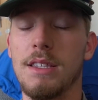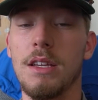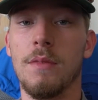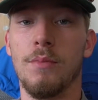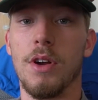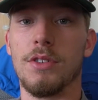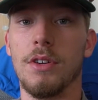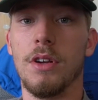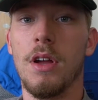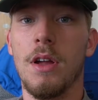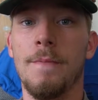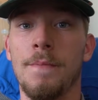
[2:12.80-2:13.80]
compressor
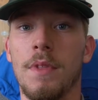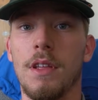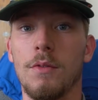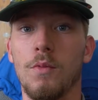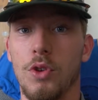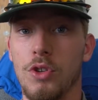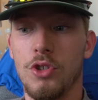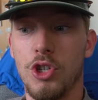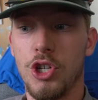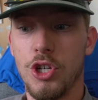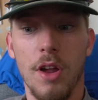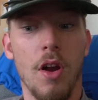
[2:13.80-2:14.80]
would
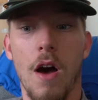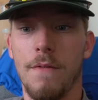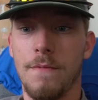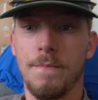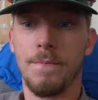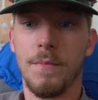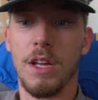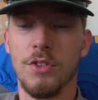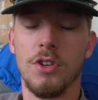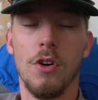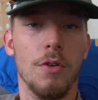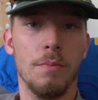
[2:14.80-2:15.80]
shut off, and
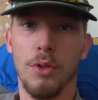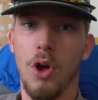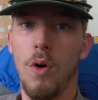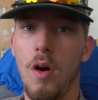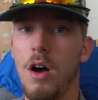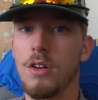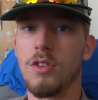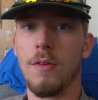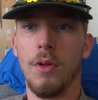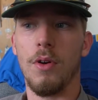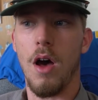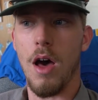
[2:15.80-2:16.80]
so it would start
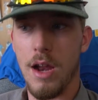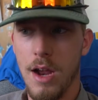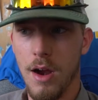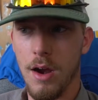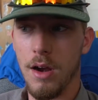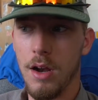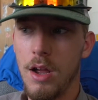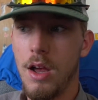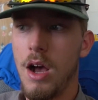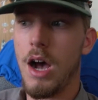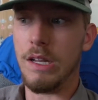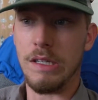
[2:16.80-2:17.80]
blowing hot air
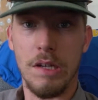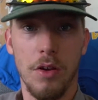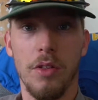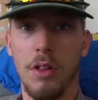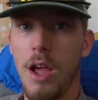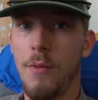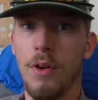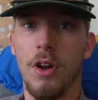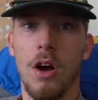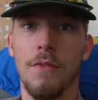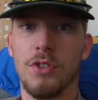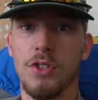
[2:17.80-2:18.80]
until the light went
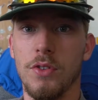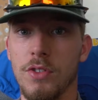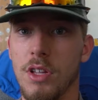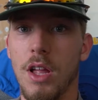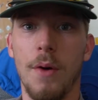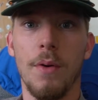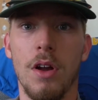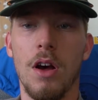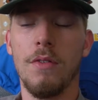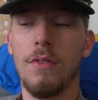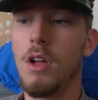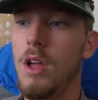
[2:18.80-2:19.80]
off. As soon as the light went
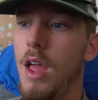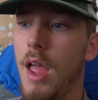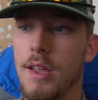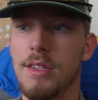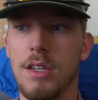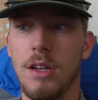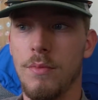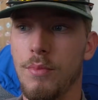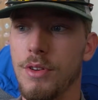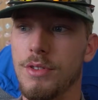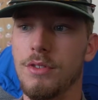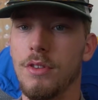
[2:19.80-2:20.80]
off, AC
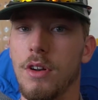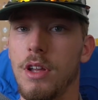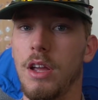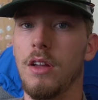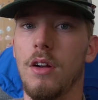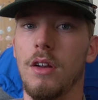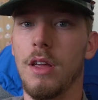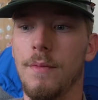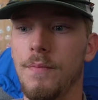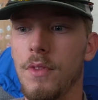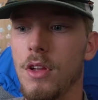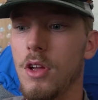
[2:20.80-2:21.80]
compressor started kicking on
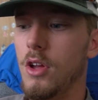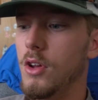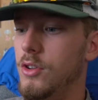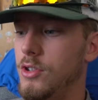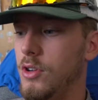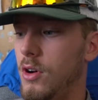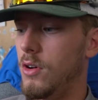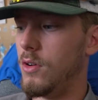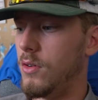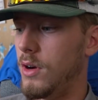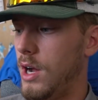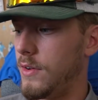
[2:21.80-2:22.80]
again.
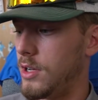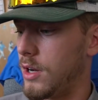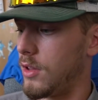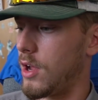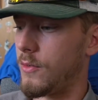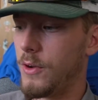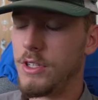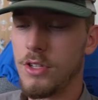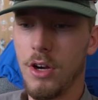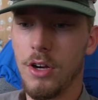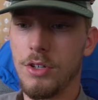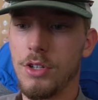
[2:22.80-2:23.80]
So I've done a lot of
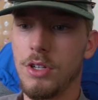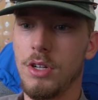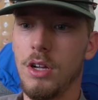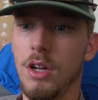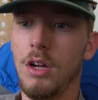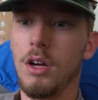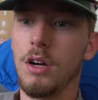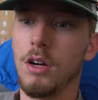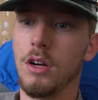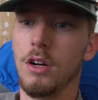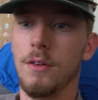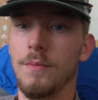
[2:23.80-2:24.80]
research,
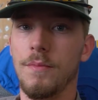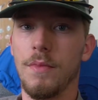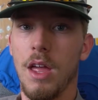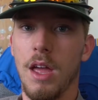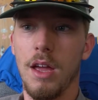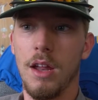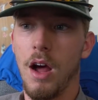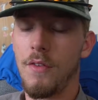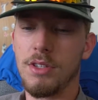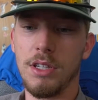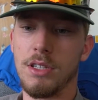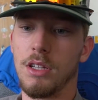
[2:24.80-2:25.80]
and
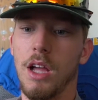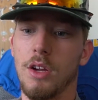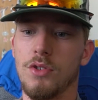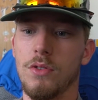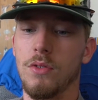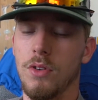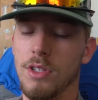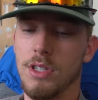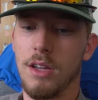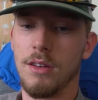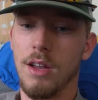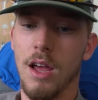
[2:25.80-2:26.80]
obviously it's electrical because
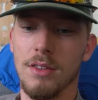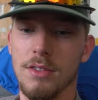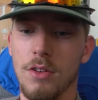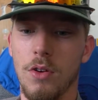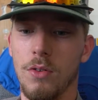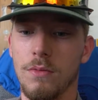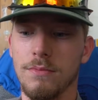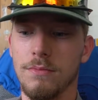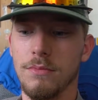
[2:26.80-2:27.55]
that has no,